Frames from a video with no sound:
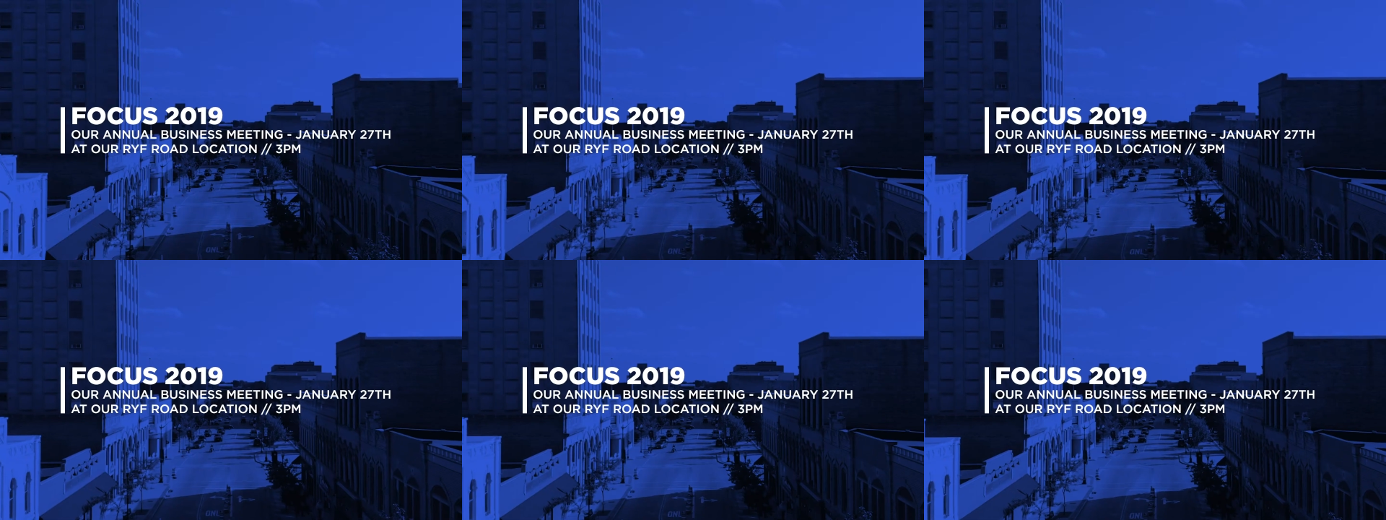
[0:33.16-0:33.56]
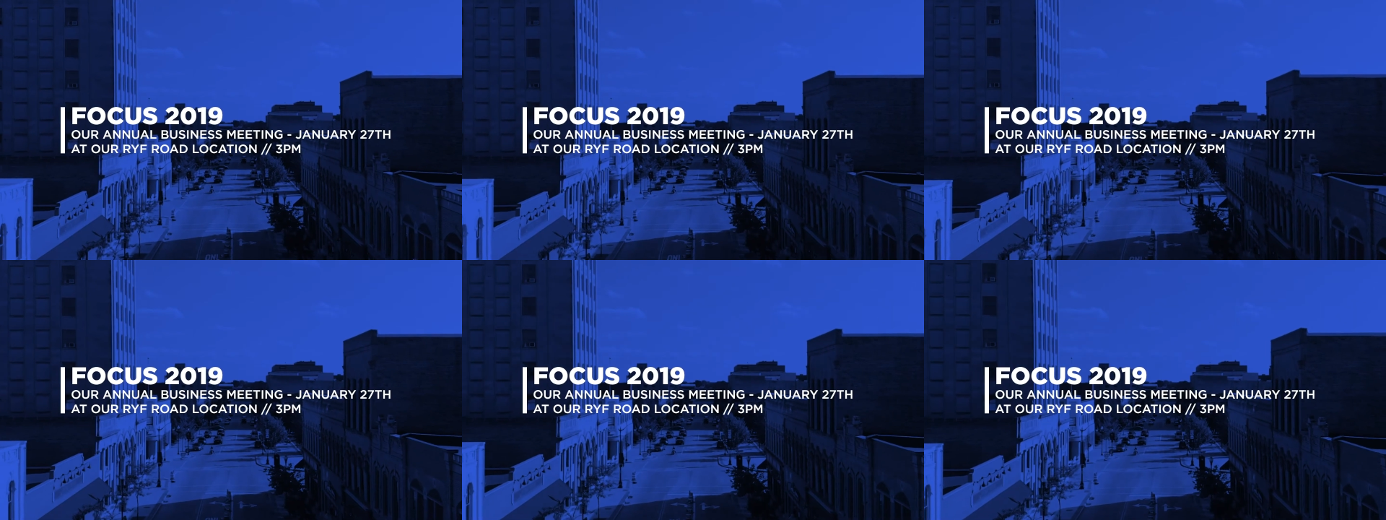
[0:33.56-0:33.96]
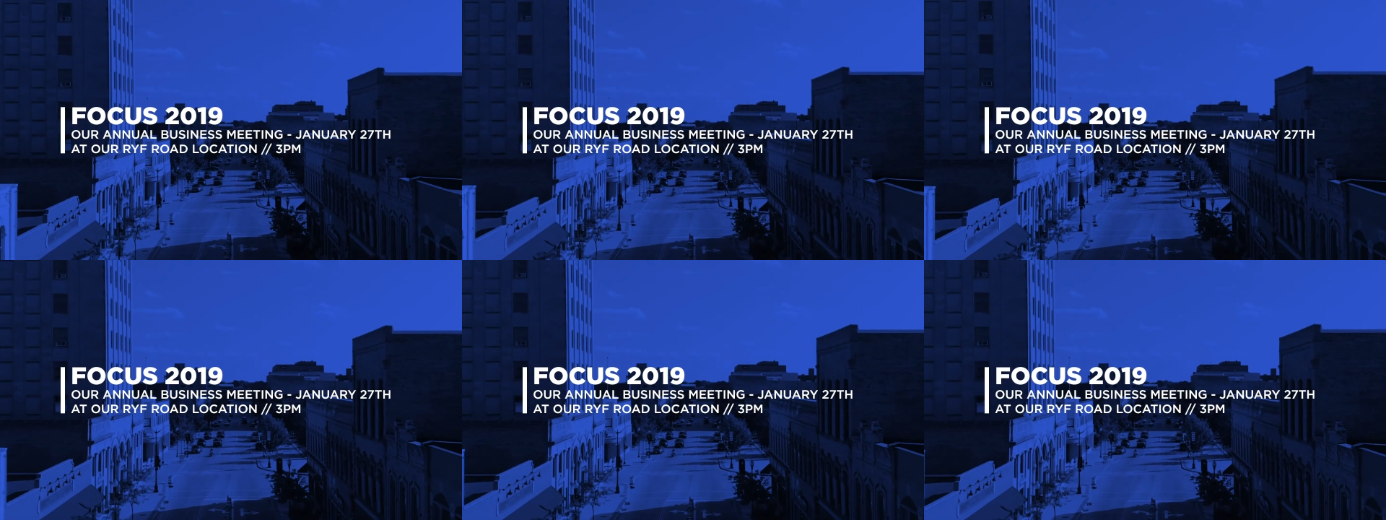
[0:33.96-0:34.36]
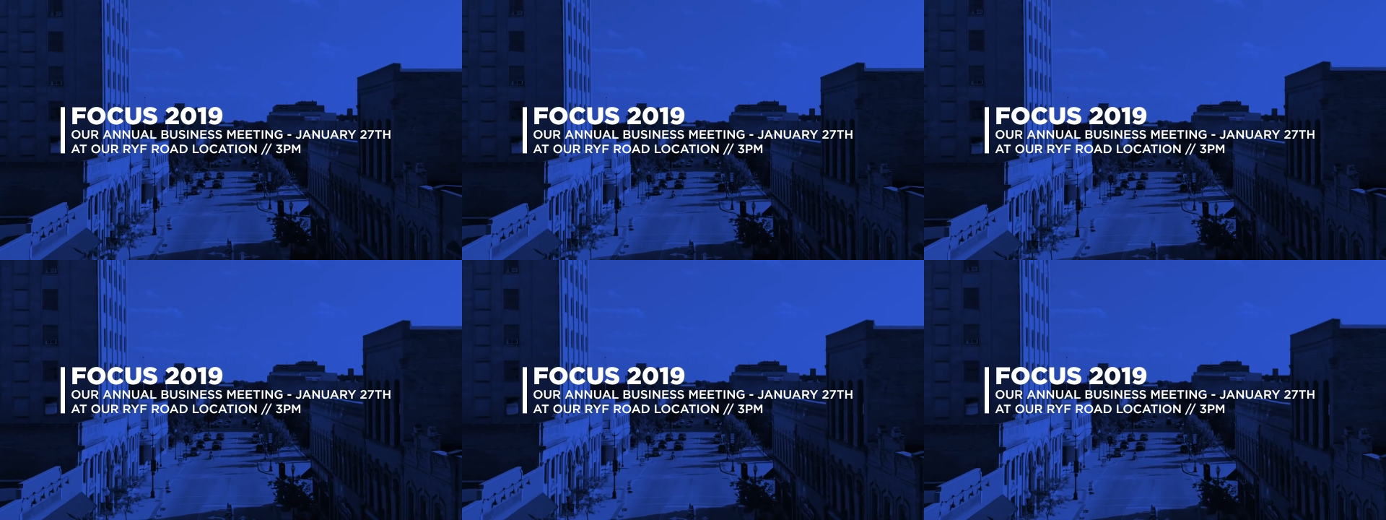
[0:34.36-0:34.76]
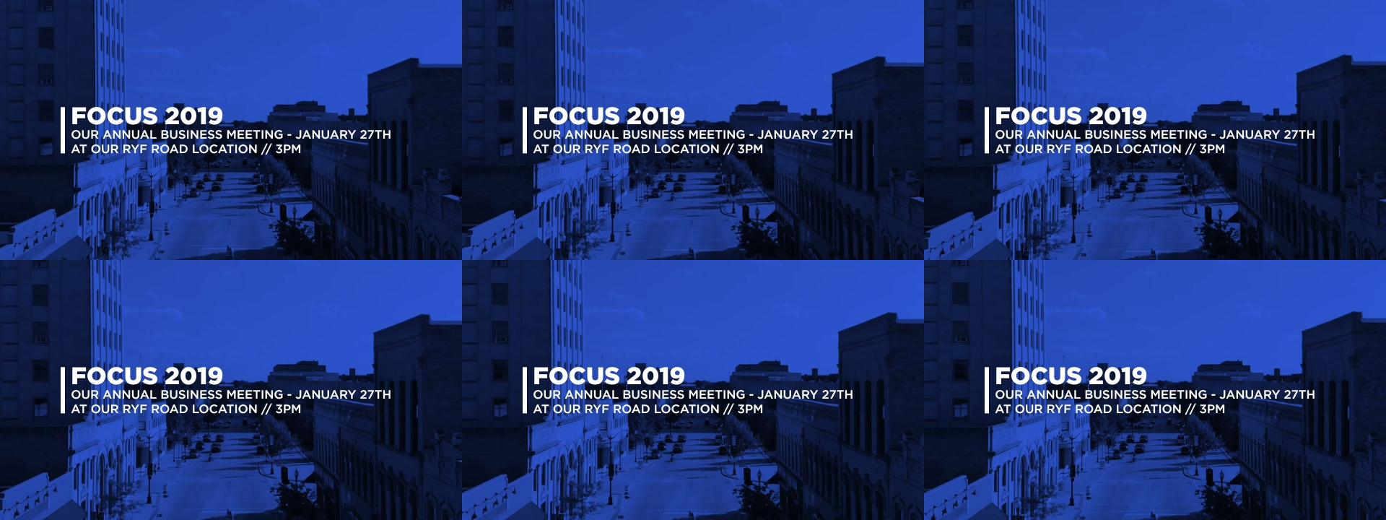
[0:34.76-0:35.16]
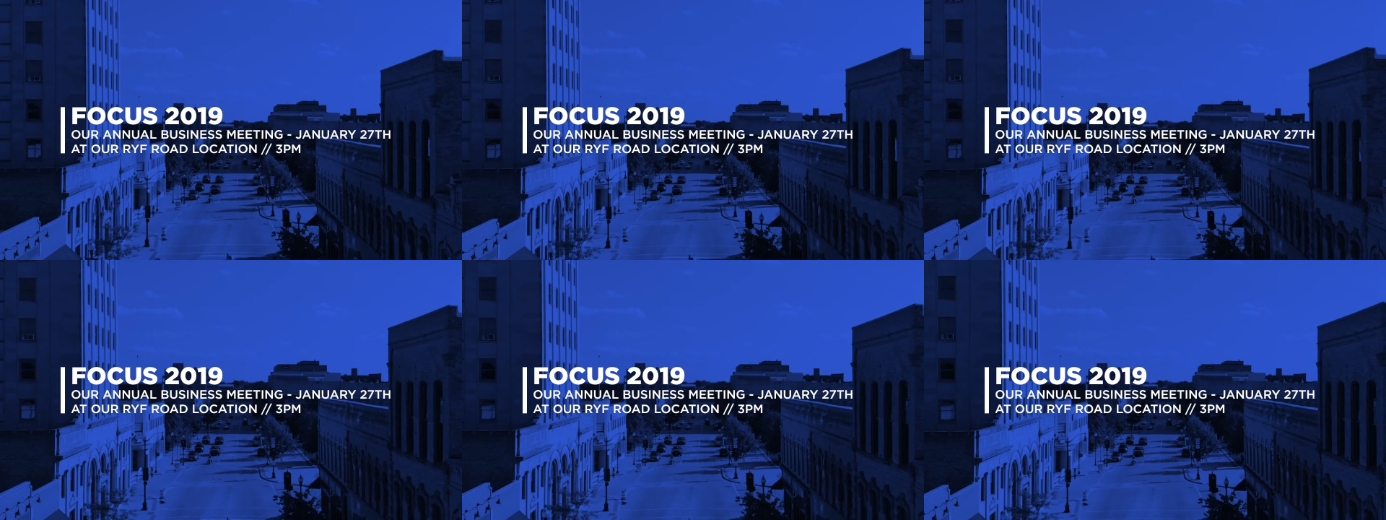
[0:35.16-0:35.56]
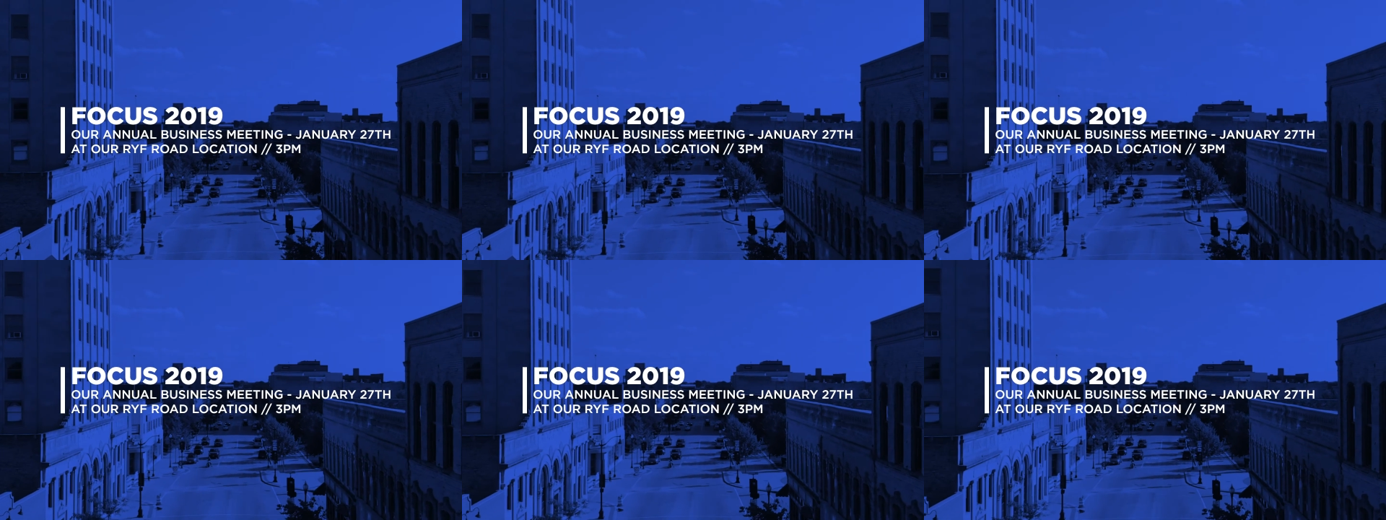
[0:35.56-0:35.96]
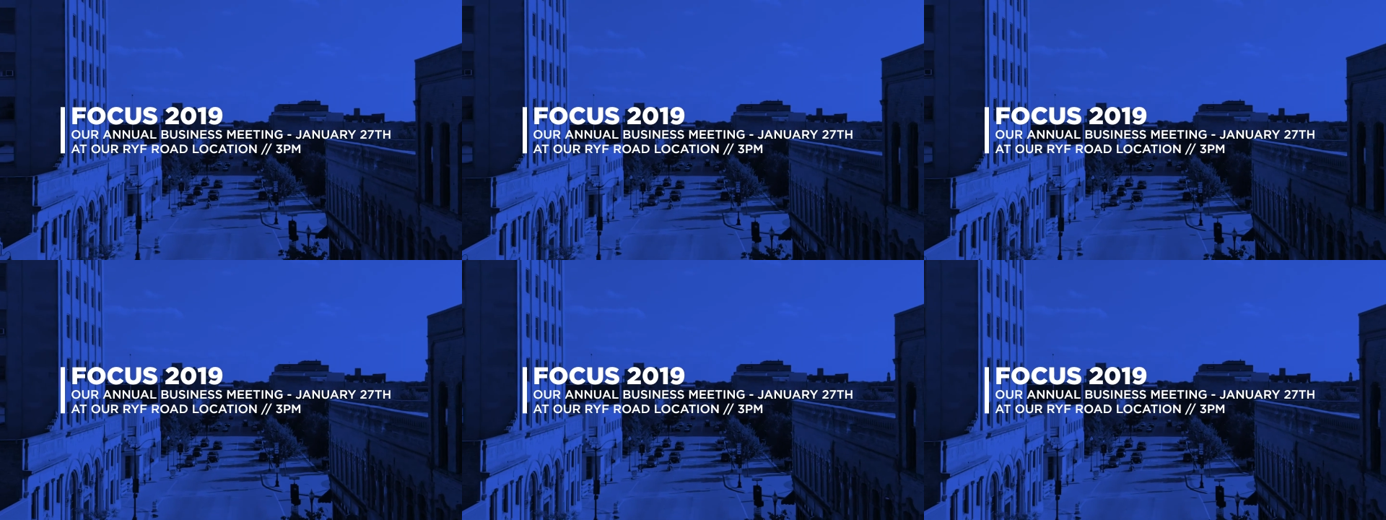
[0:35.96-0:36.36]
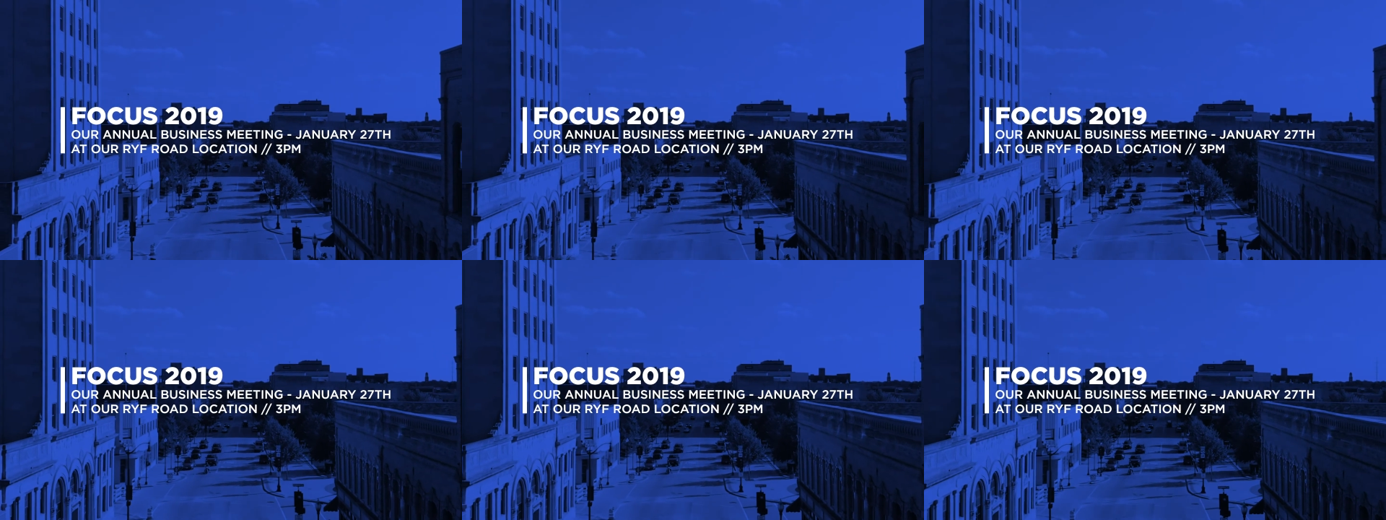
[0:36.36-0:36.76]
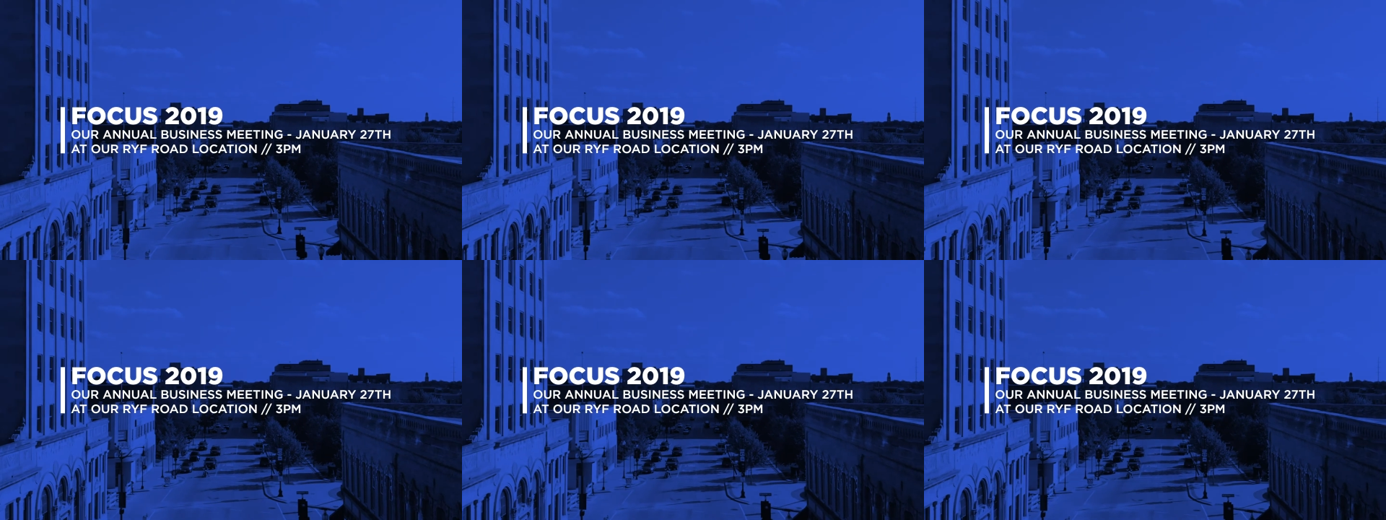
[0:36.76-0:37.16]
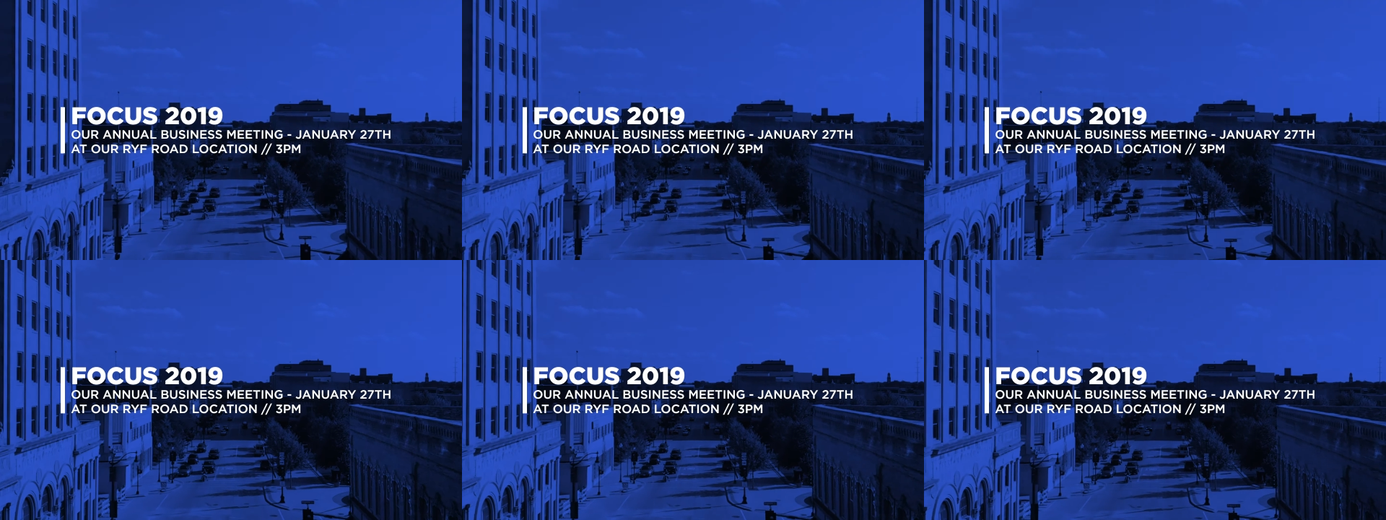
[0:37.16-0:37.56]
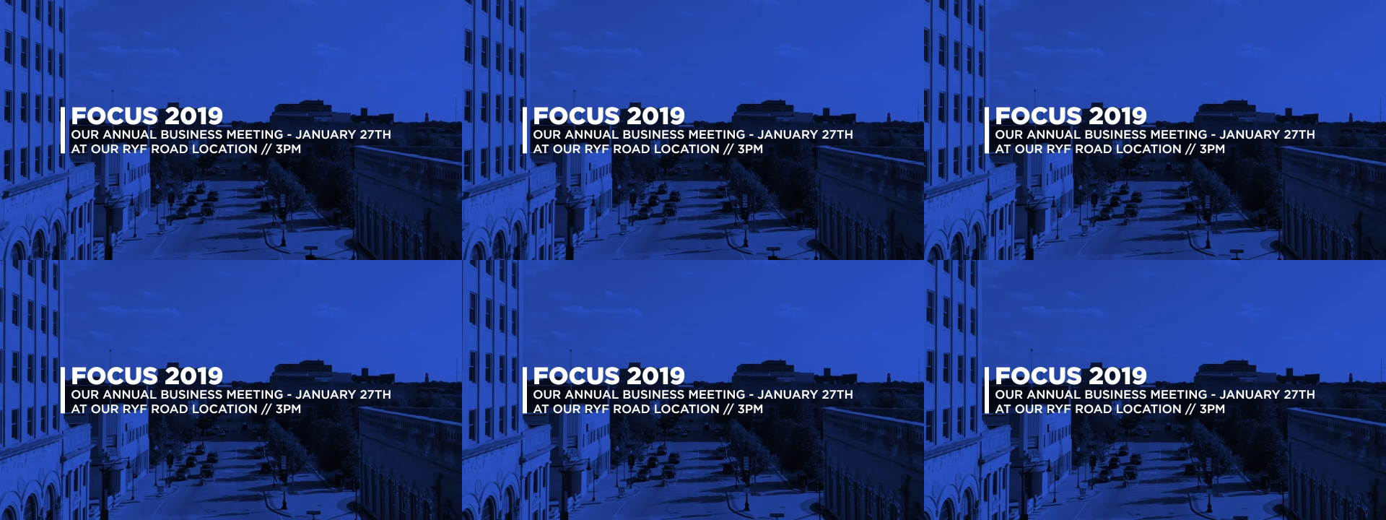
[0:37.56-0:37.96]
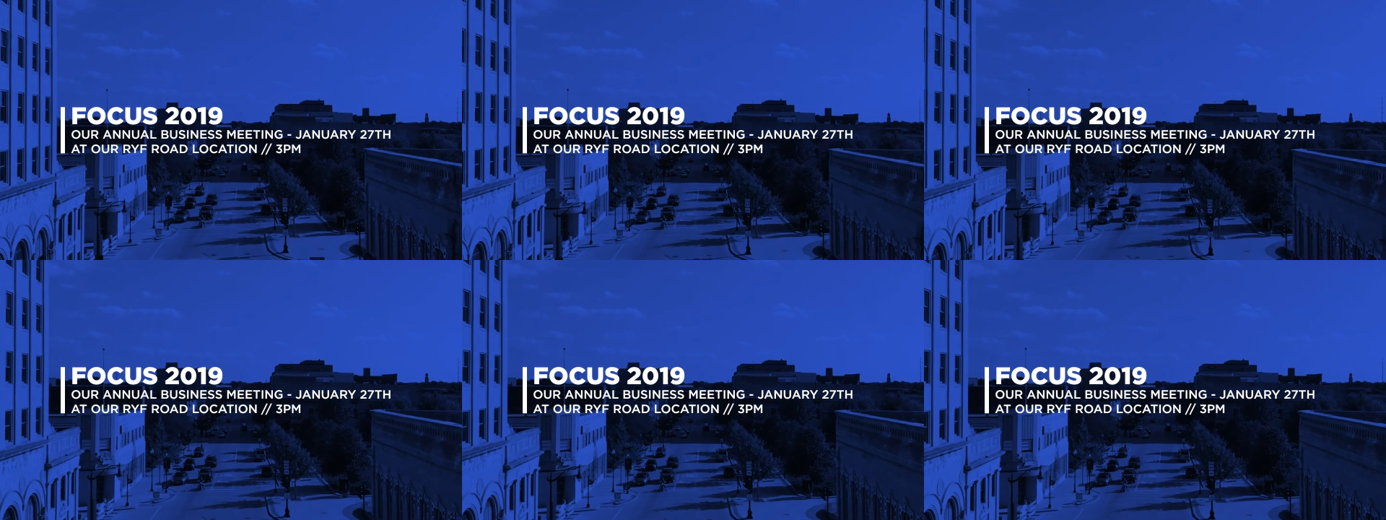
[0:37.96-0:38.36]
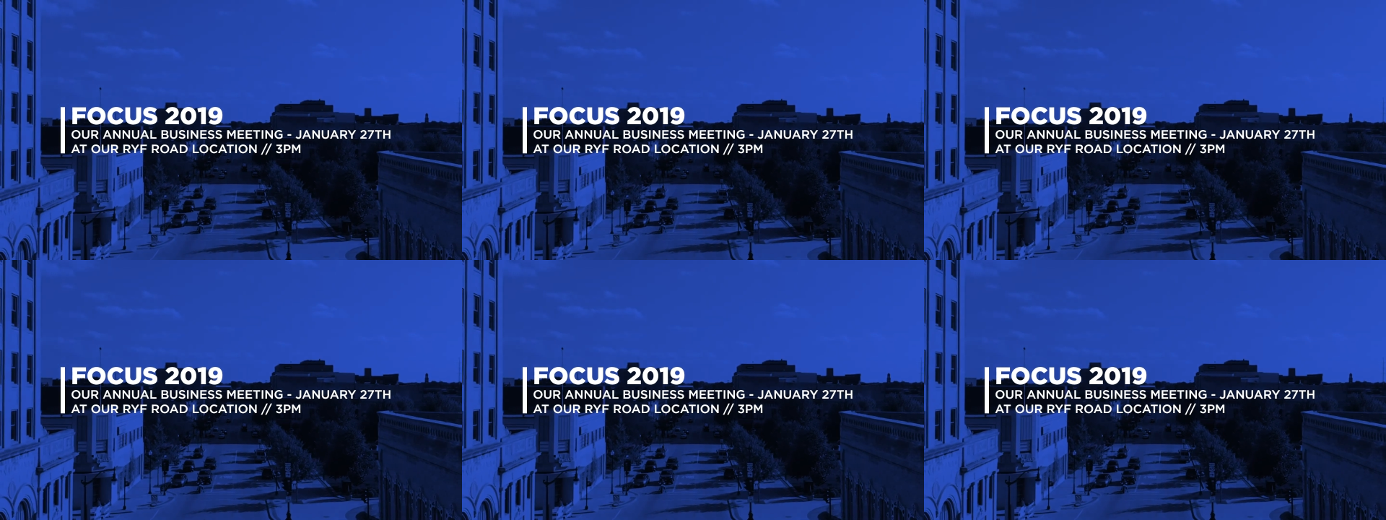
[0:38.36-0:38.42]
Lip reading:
[unreadable: no face in view]